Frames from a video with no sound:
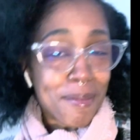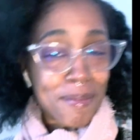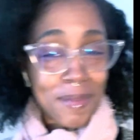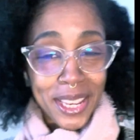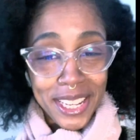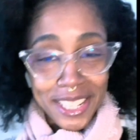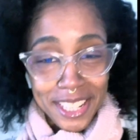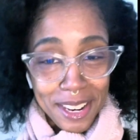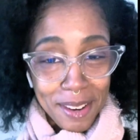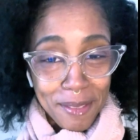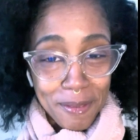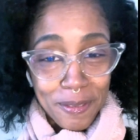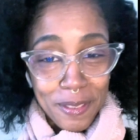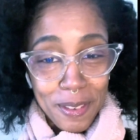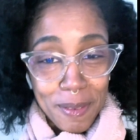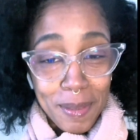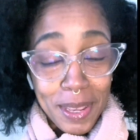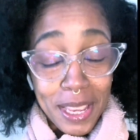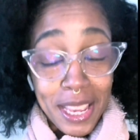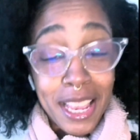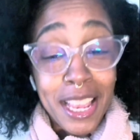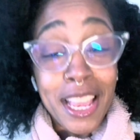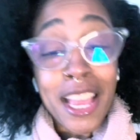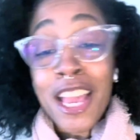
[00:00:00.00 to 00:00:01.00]
medium for
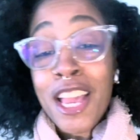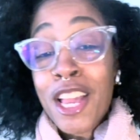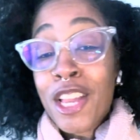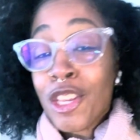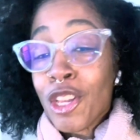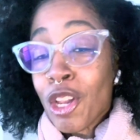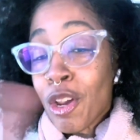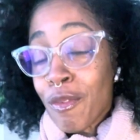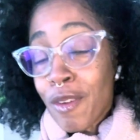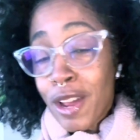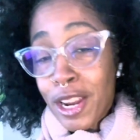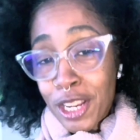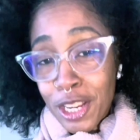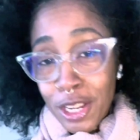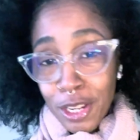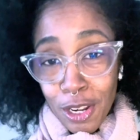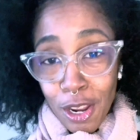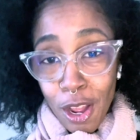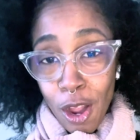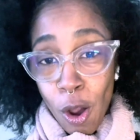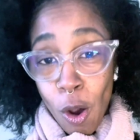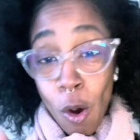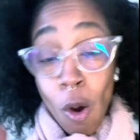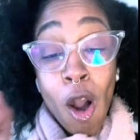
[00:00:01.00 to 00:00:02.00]
me. You already
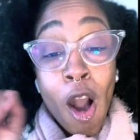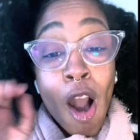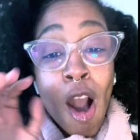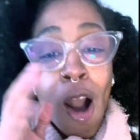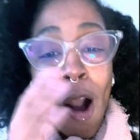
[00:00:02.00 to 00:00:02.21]
know.